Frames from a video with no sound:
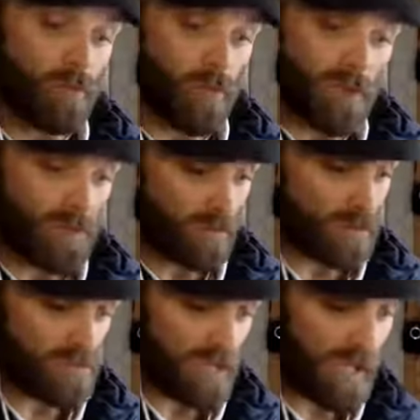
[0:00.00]
we can
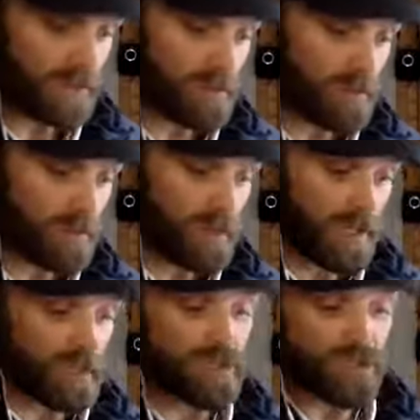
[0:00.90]
understand
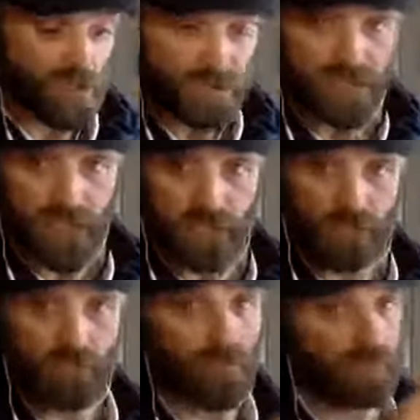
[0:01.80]
insulting.
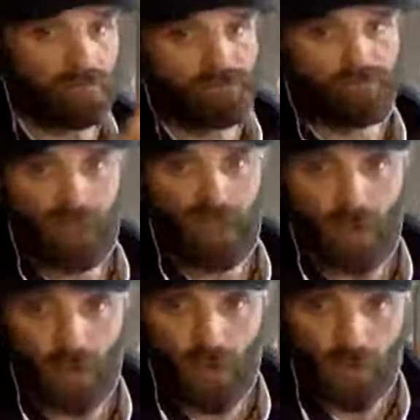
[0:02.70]
Well,
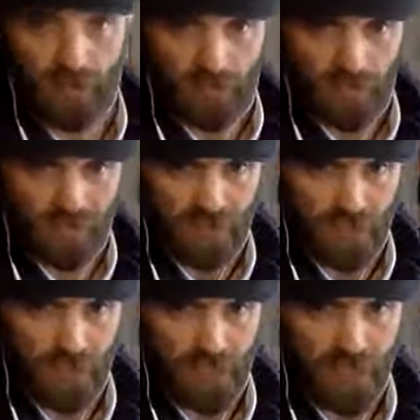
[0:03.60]
here we're going into
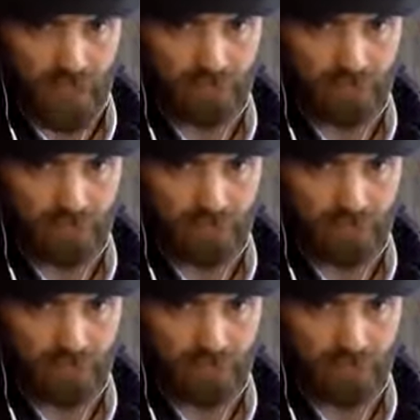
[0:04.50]
obscurity.